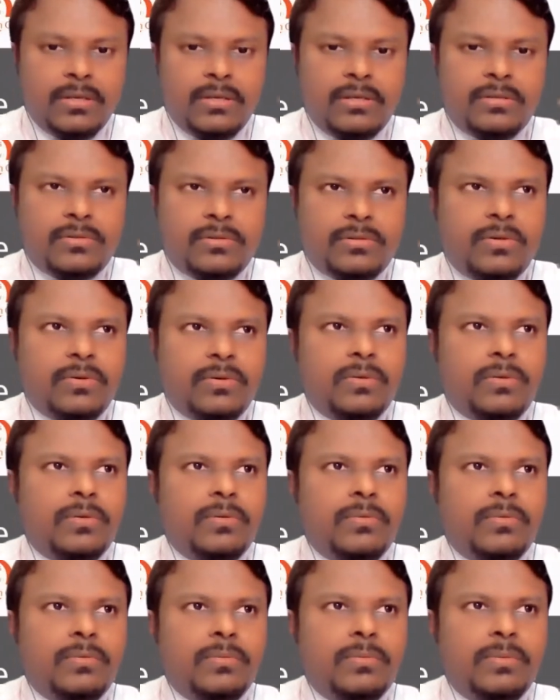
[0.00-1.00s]

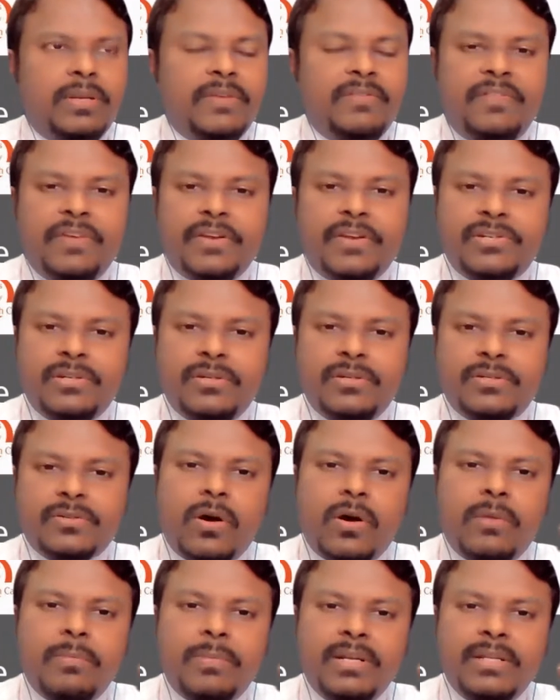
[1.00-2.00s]
So infection is
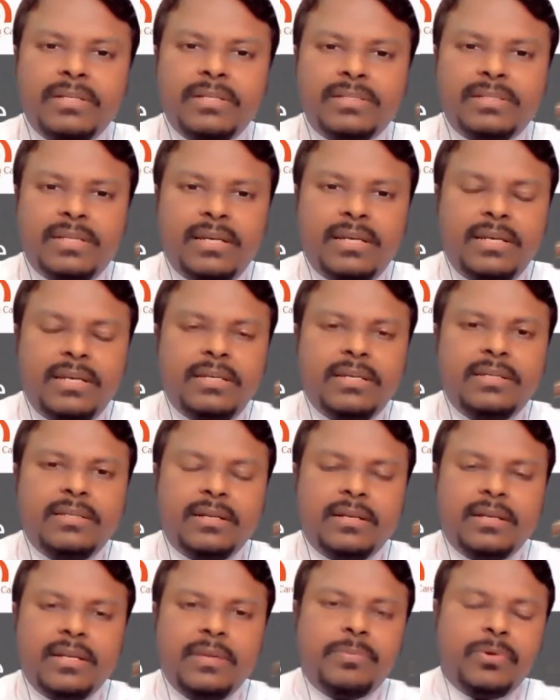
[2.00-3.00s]
commonly seen in
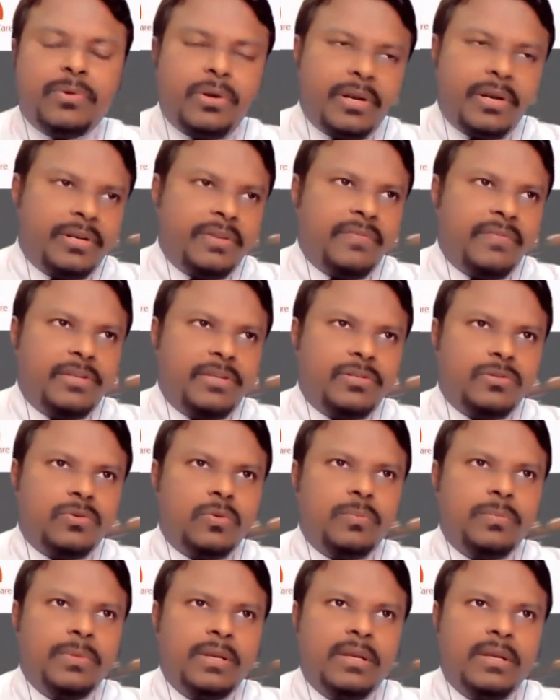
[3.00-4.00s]
the reproductive age
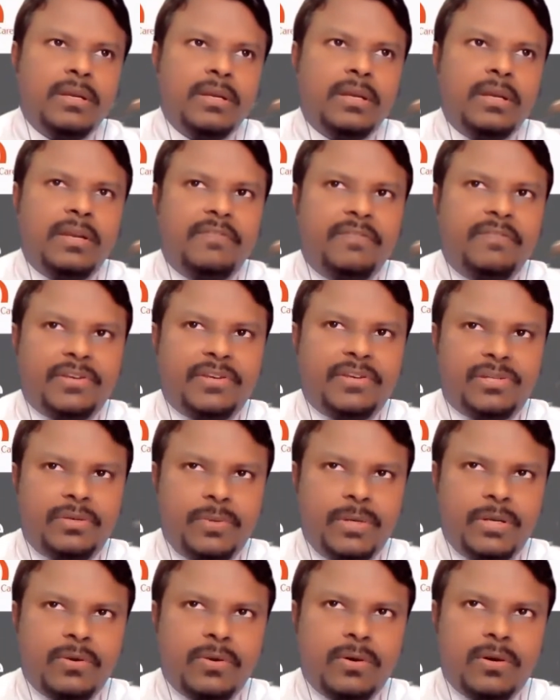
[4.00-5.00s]
group. Infection
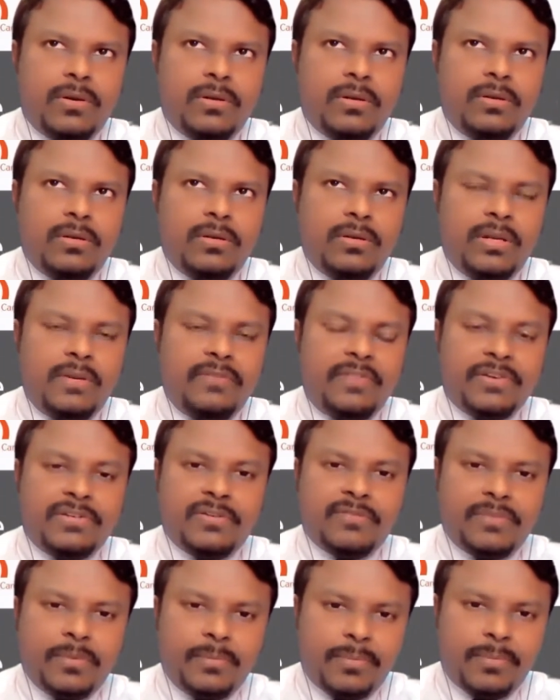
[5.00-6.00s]

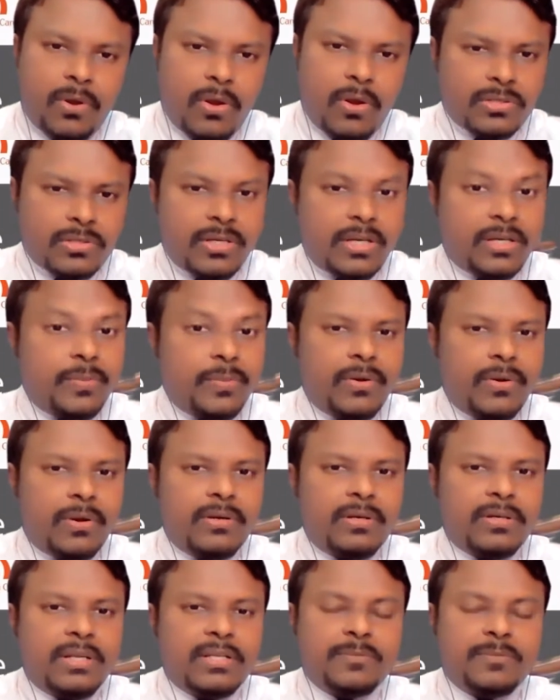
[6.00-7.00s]
of the prostate, we
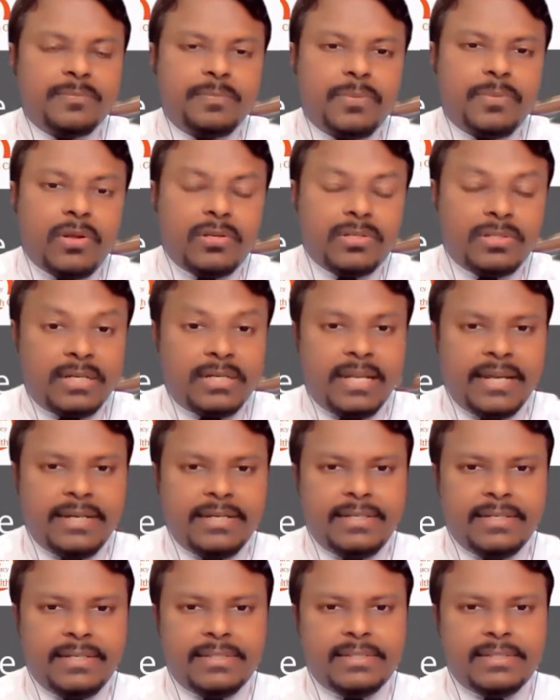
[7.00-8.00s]
call it as
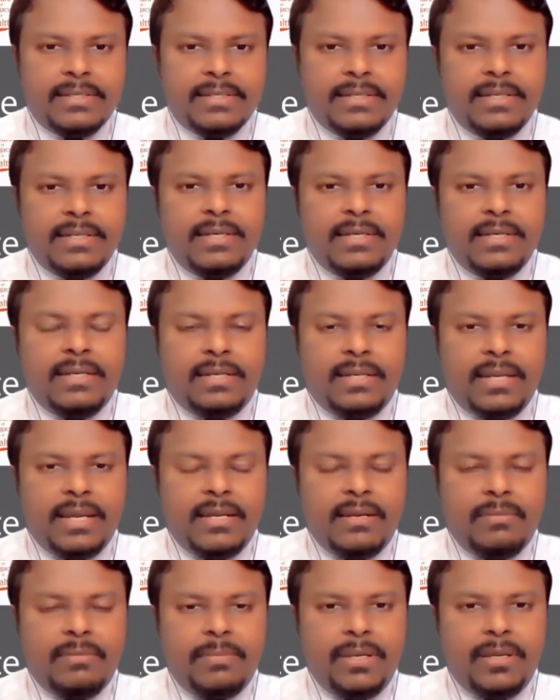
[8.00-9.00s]
prostatitis. It
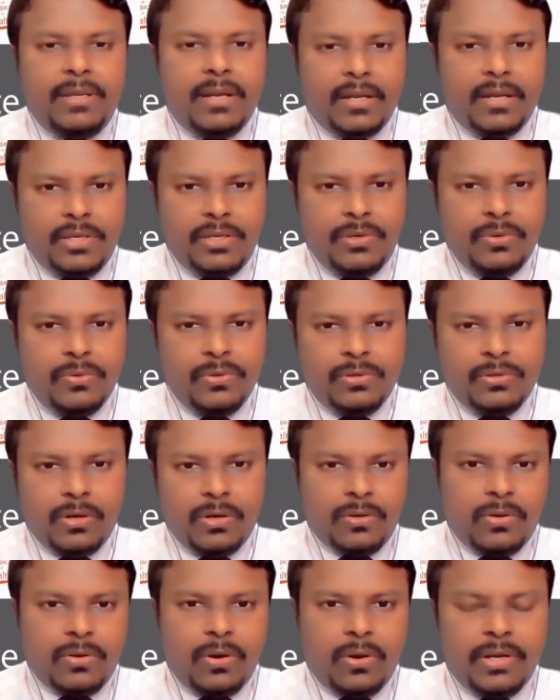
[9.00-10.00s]
can be acute
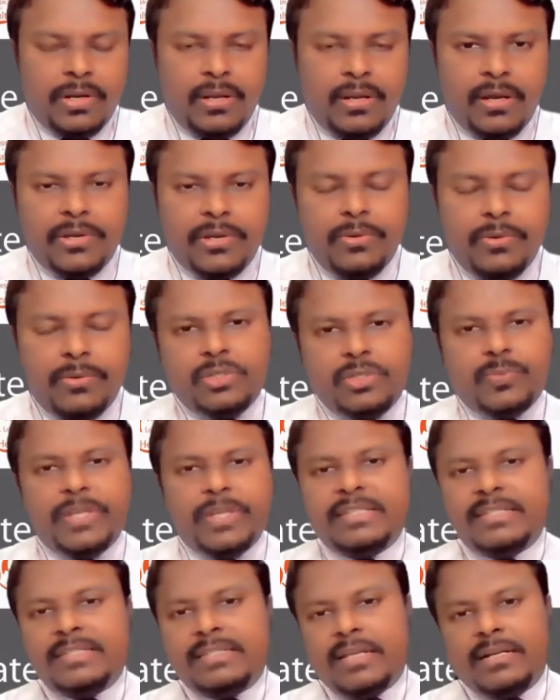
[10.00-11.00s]
or chronic. Acute is
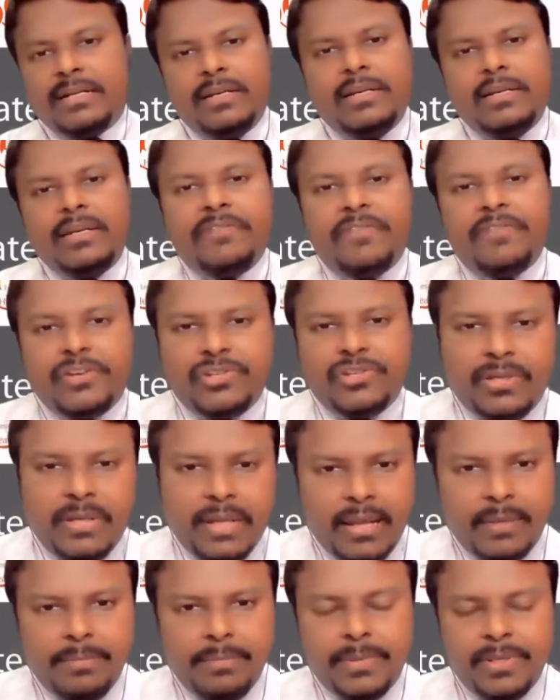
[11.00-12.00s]
when sudden infection
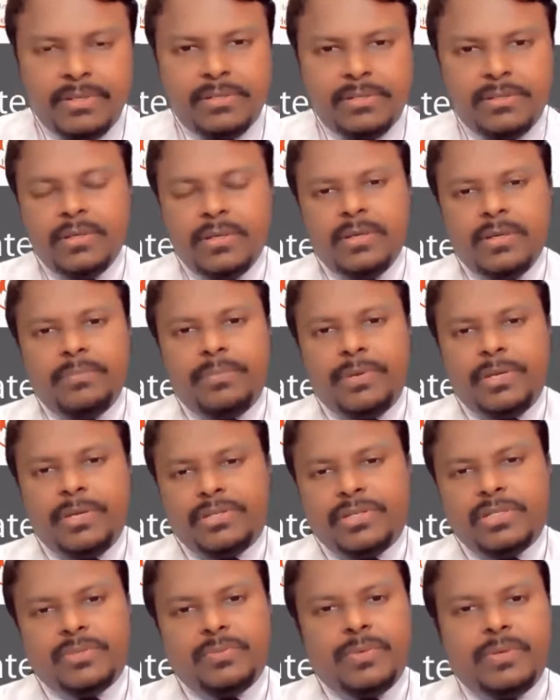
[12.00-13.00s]
happens,
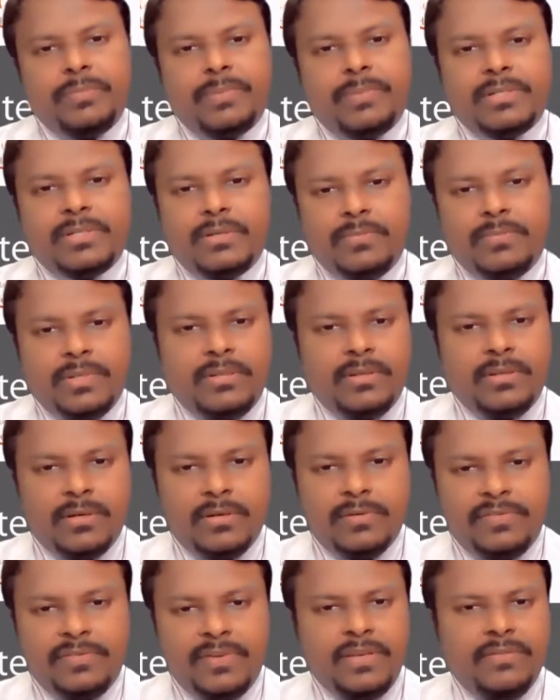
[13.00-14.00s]
patients will present
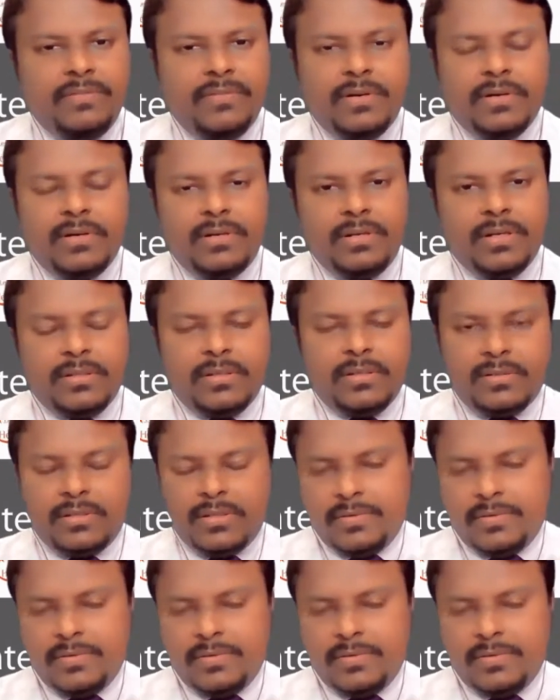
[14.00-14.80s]
with fever and other